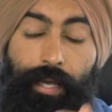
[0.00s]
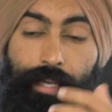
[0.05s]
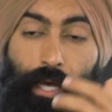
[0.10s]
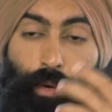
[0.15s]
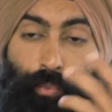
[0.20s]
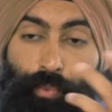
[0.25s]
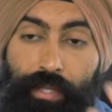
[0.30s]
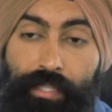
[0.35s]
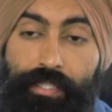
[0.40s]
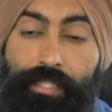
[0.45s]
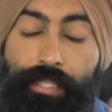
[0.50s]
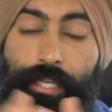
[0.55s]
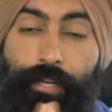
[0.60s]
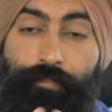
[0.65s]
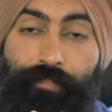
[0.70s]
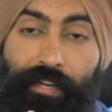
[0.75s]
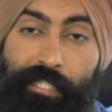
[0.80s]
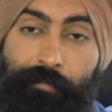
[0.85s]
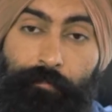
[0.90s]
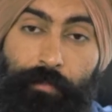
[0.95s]
Now, real estate
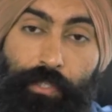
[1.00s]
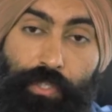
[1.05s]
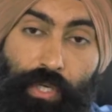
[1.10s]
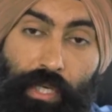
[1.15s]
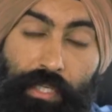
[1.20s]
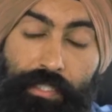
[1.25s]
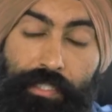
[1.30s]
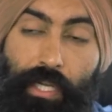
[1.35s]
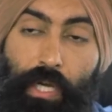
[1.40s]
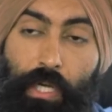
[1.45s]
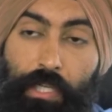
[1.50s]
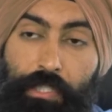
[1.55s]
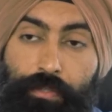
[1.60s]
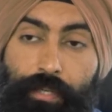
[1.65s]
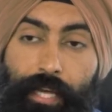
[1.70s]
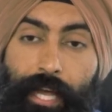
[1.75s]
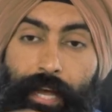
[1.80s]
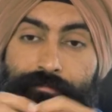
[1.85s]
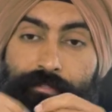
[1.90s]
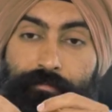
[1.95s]
investment trusts
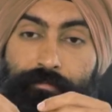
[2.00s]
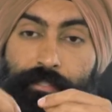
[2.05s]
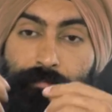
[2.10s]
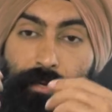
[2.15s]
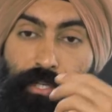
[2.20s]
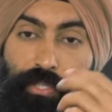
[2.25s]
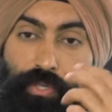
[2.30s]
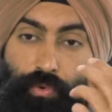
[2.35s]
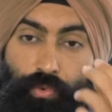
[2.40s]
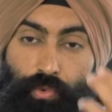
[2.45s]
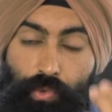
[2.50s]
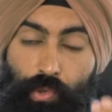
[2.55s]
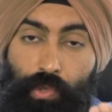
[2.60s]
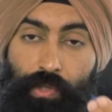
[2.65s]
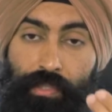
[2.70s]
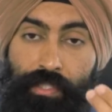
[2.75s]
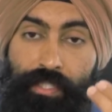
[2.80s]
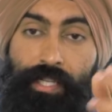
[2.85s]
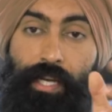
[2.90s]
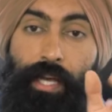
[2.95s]
also have some special
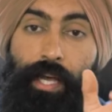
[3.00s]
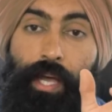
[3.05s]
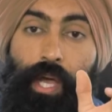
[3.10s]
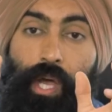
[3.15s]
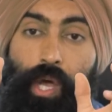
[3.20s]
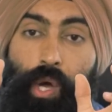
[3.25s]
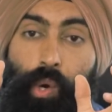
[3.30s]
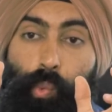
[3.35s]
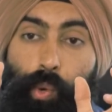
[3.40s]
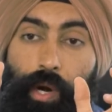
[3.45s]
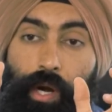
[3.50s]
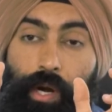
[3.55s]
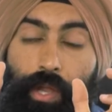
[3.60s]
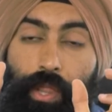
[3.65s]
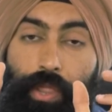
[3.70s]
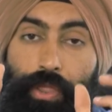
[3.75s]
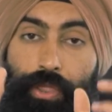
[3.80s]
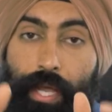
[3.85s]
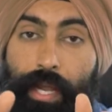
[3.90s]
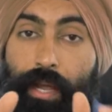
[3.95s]
rules where
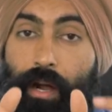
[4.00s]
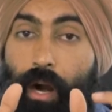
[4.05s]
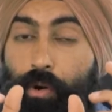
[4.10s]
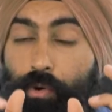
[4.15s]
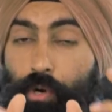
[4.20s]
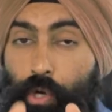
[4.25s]
they are